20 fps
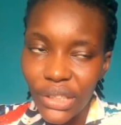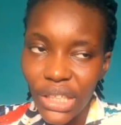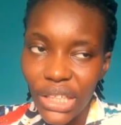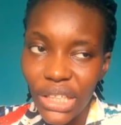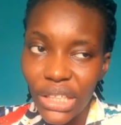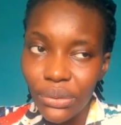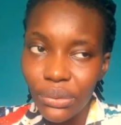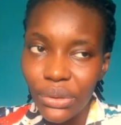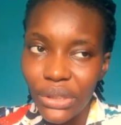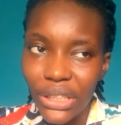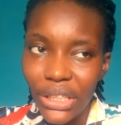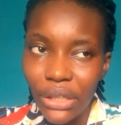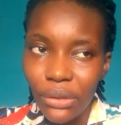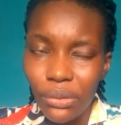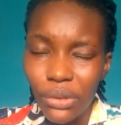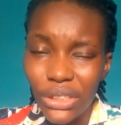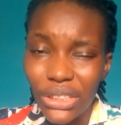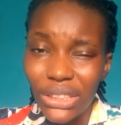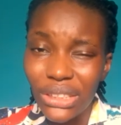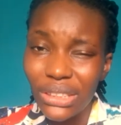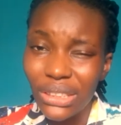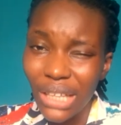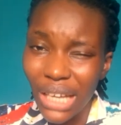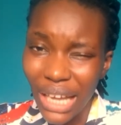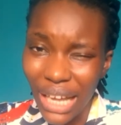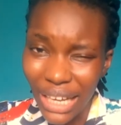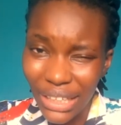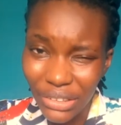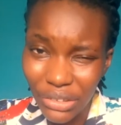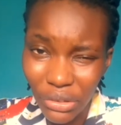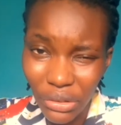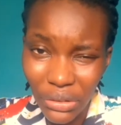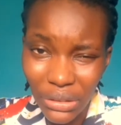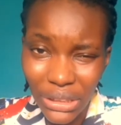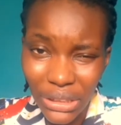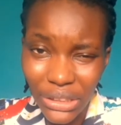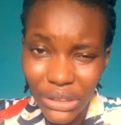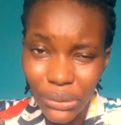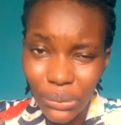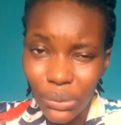it won't get worse. I had
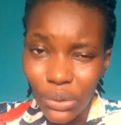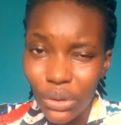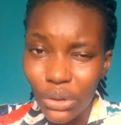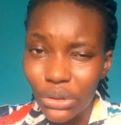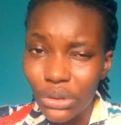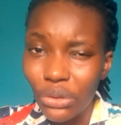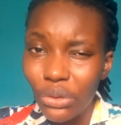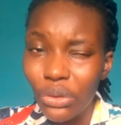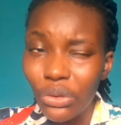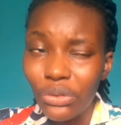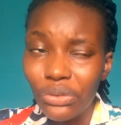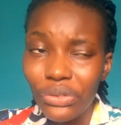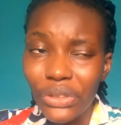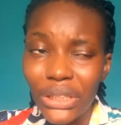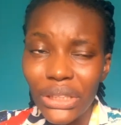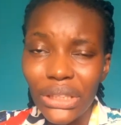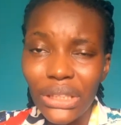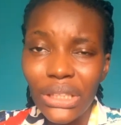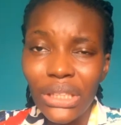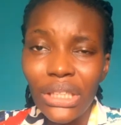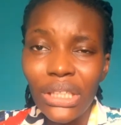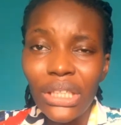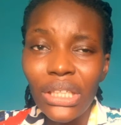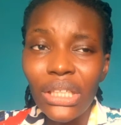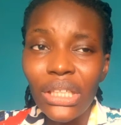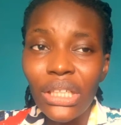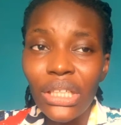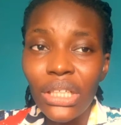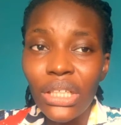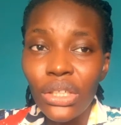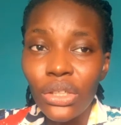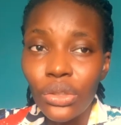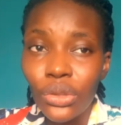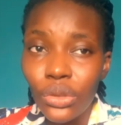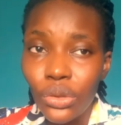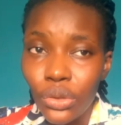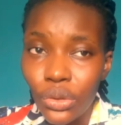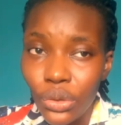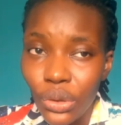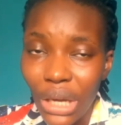colleagues who got COVID,
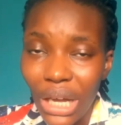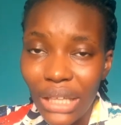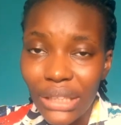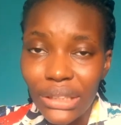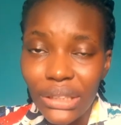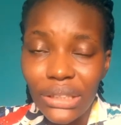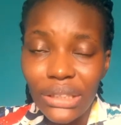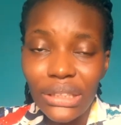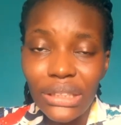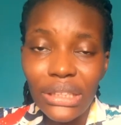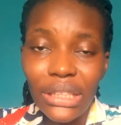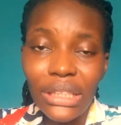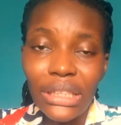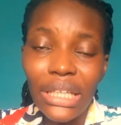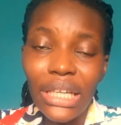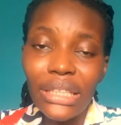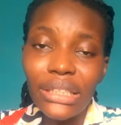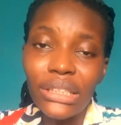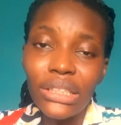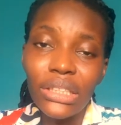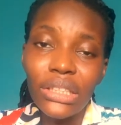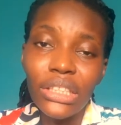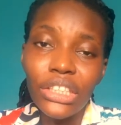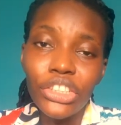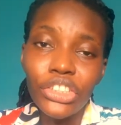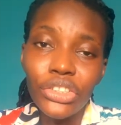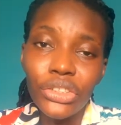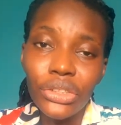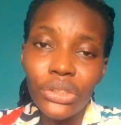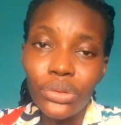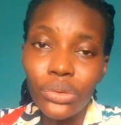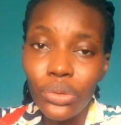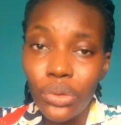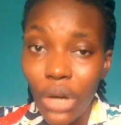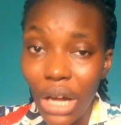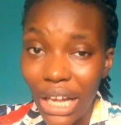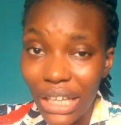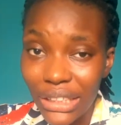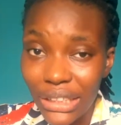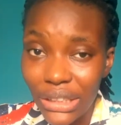who had to stay in isolation, who
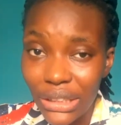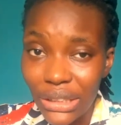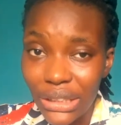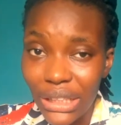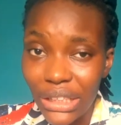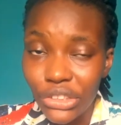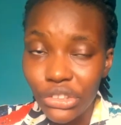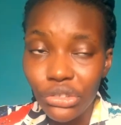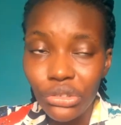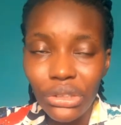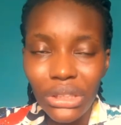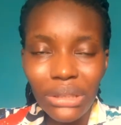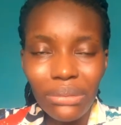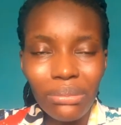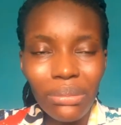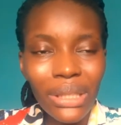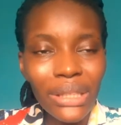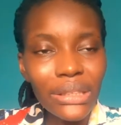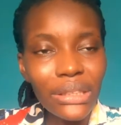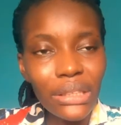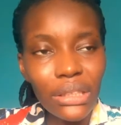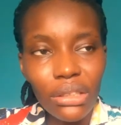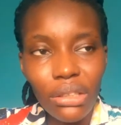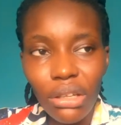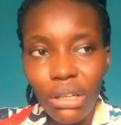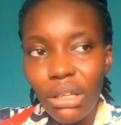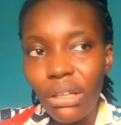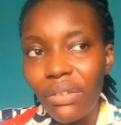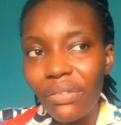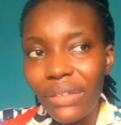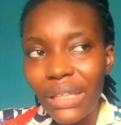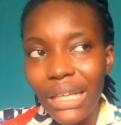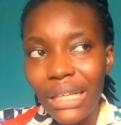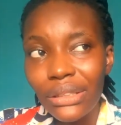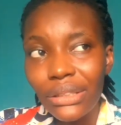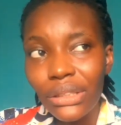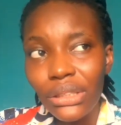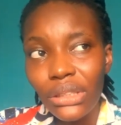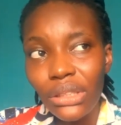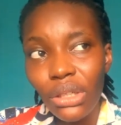had to take treatment and all of
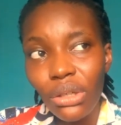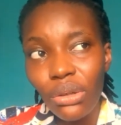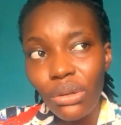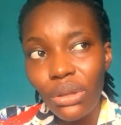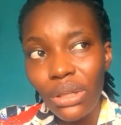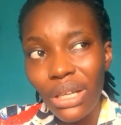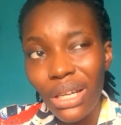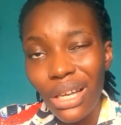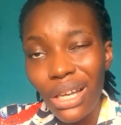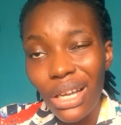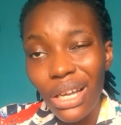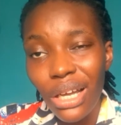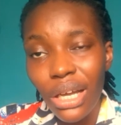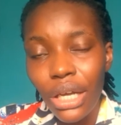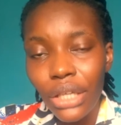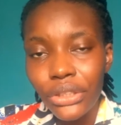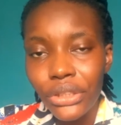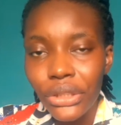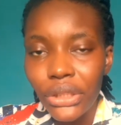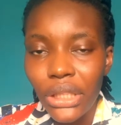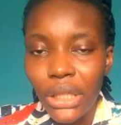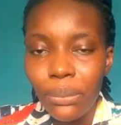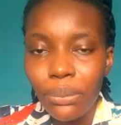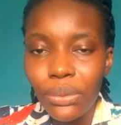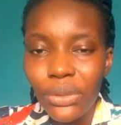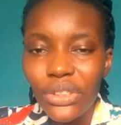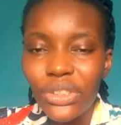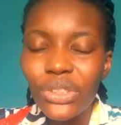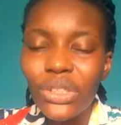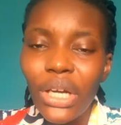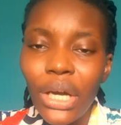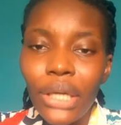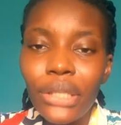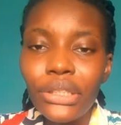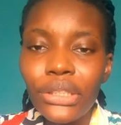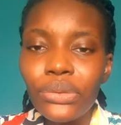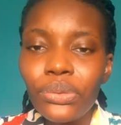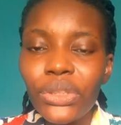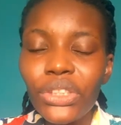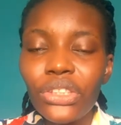that. So I just kept praying. So I,
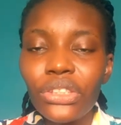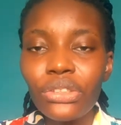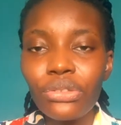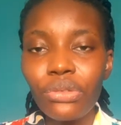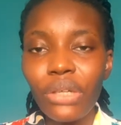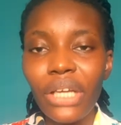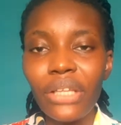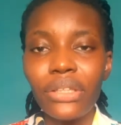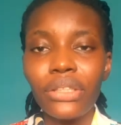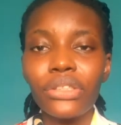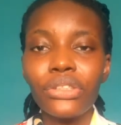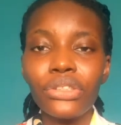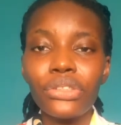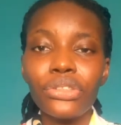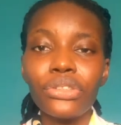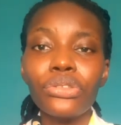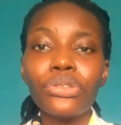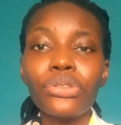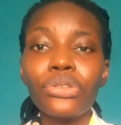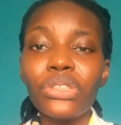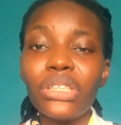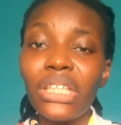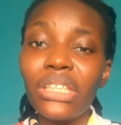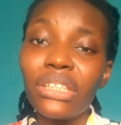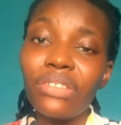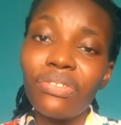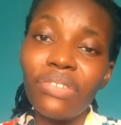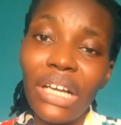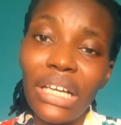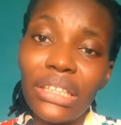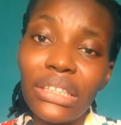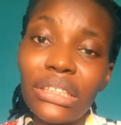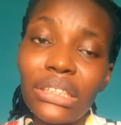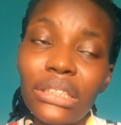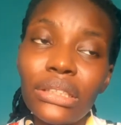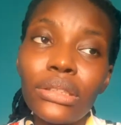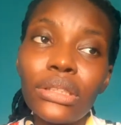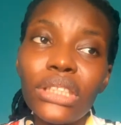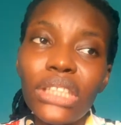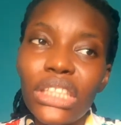it was just the right thing to do to get the
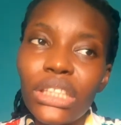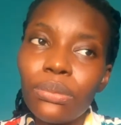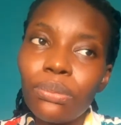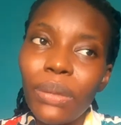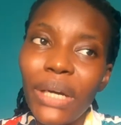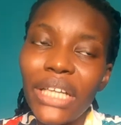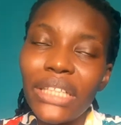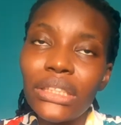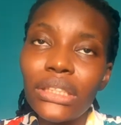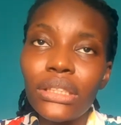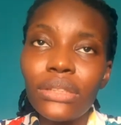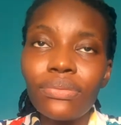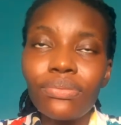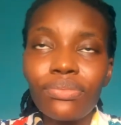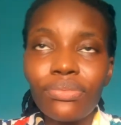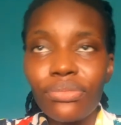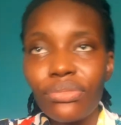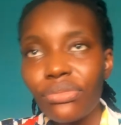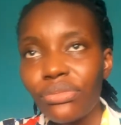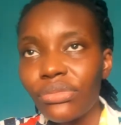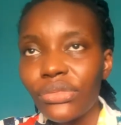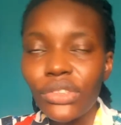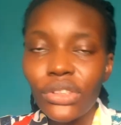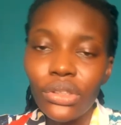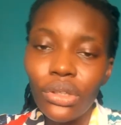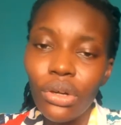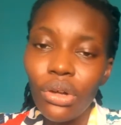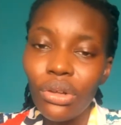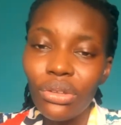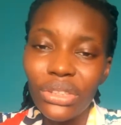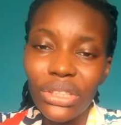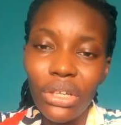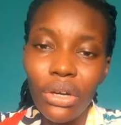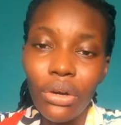vaccine, despite you know, all the